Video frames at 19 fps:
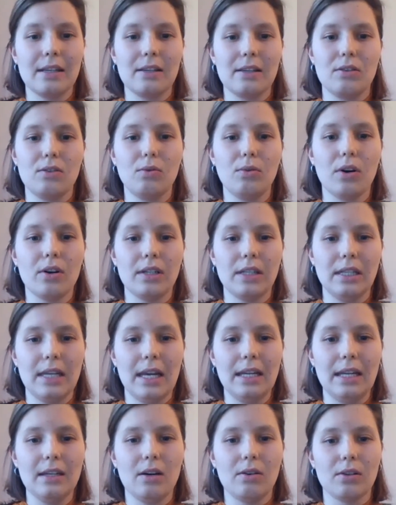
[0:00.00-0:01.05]
and to
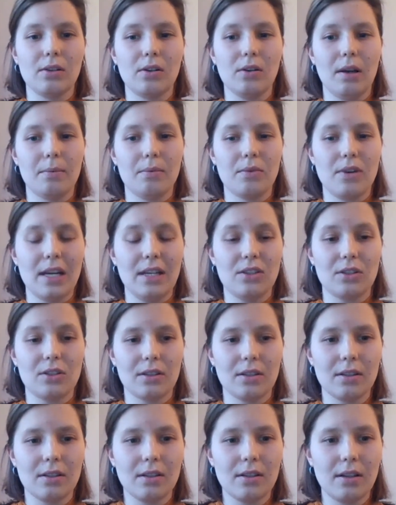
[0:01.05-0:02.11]
coordinate our
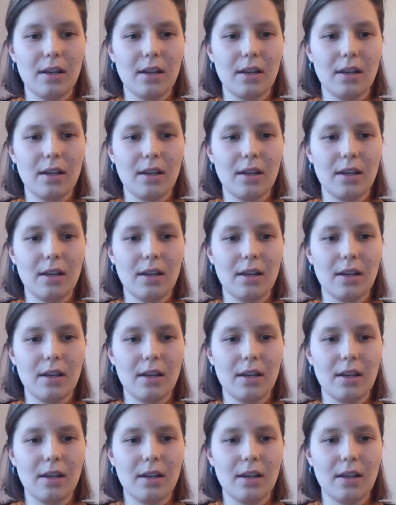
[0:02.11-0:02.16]
collaboration.